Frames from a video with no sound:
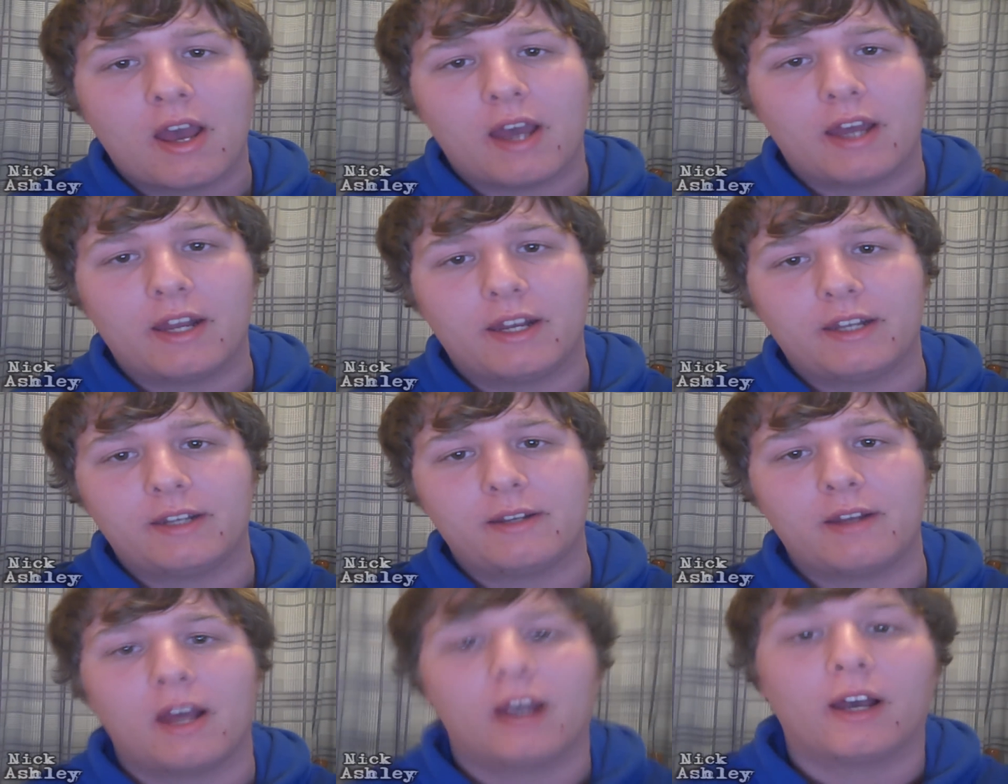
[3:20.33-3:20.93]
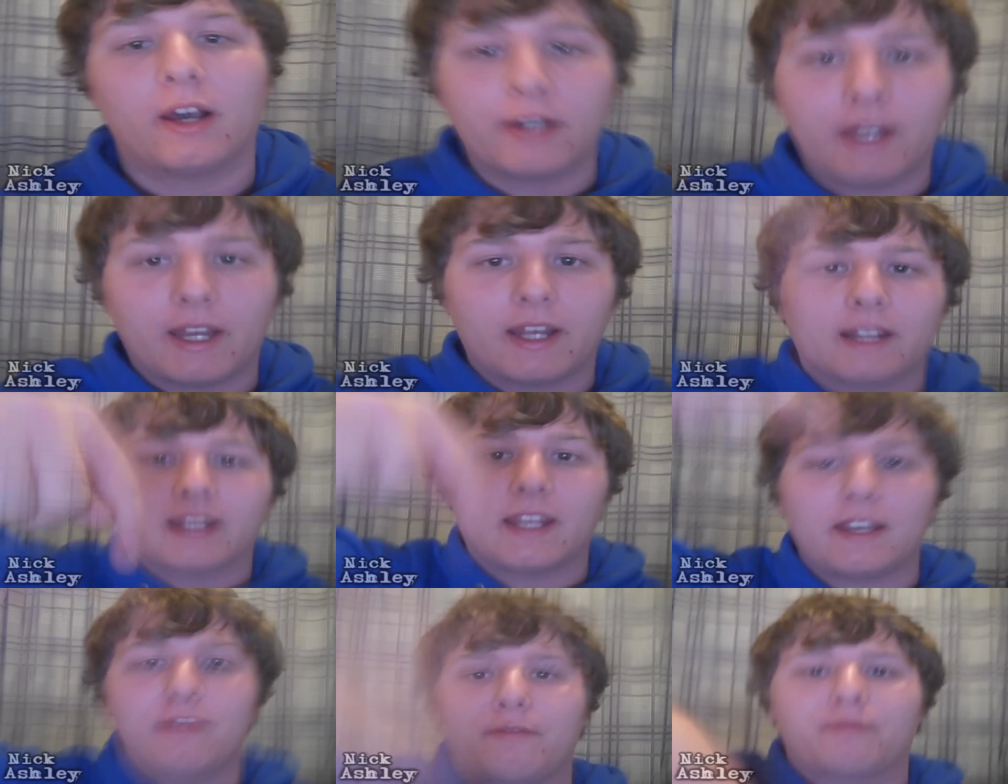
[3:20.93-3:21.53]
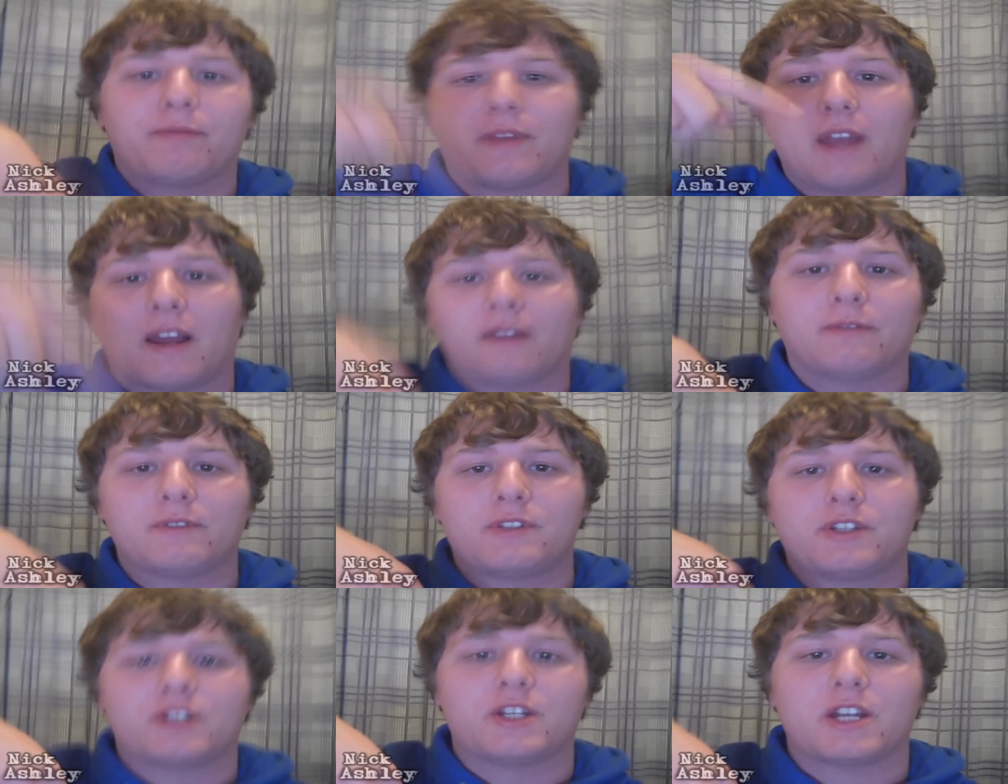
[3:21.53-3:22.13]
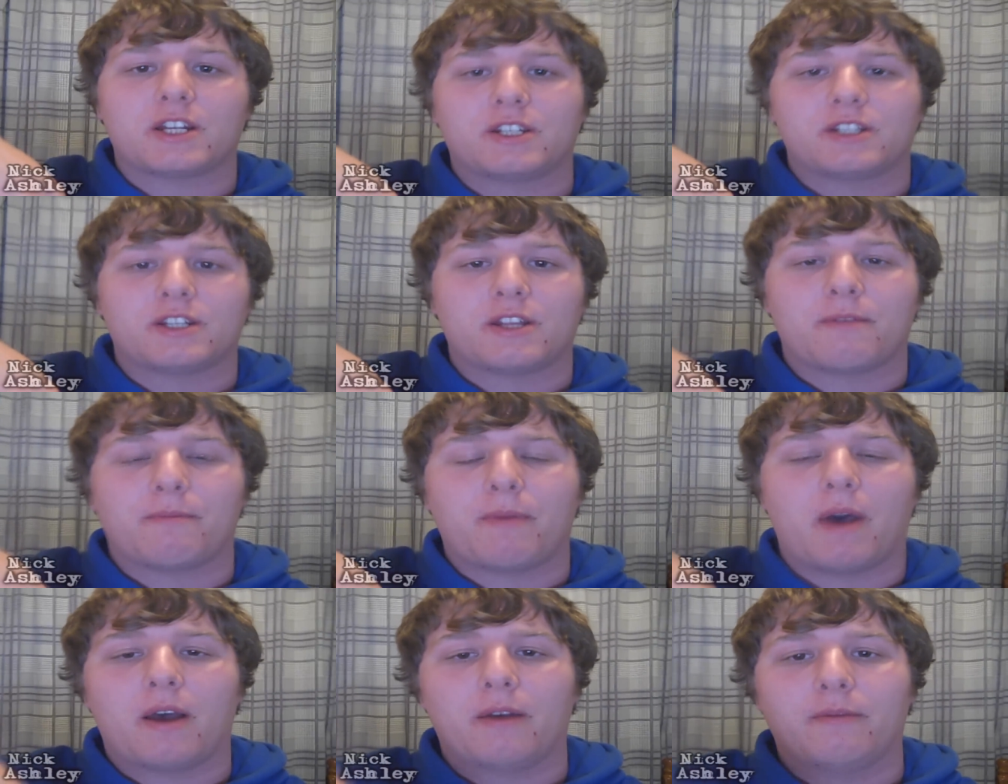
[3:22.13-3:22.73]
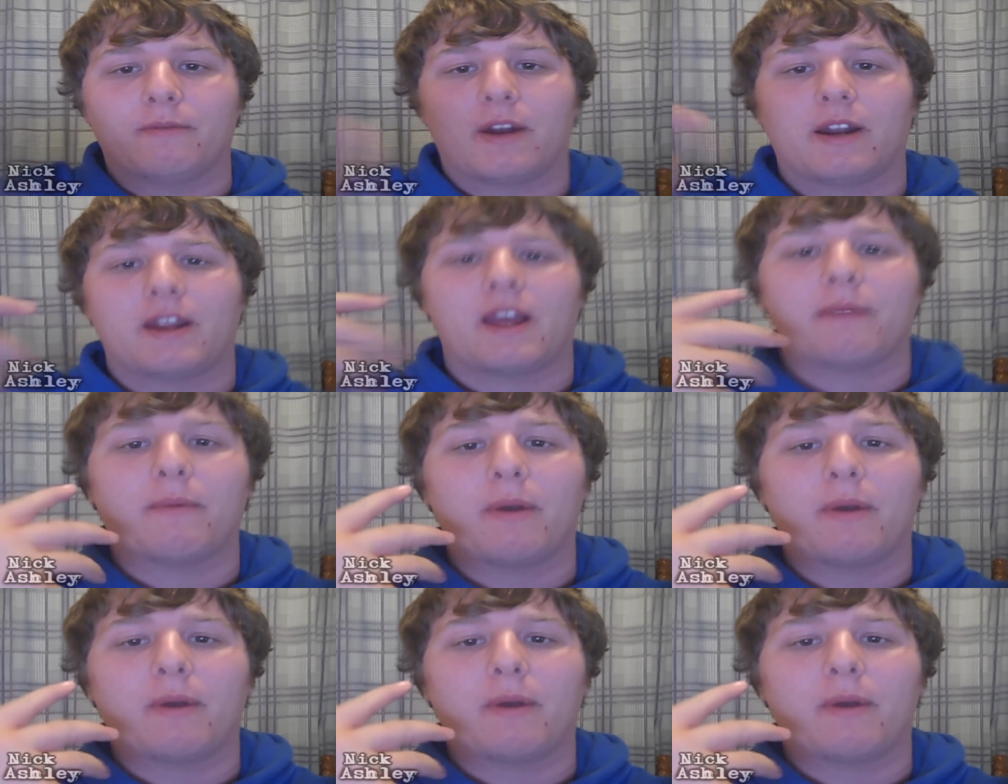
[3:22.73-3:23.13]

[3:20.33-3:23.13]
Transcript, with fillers: And then, oh yeah, leave down suggestions at the bottom, right?